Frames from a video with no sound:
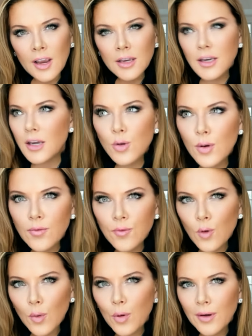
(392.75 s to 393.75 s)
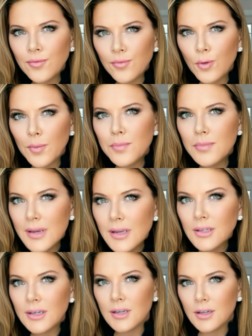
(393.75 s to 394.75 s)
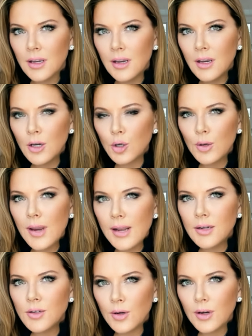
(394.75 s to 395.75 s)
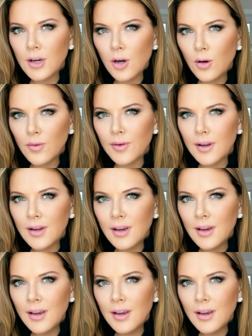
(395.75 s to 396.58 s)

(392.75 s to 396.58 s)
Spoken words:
Yet you had 4.4 million created during COVID.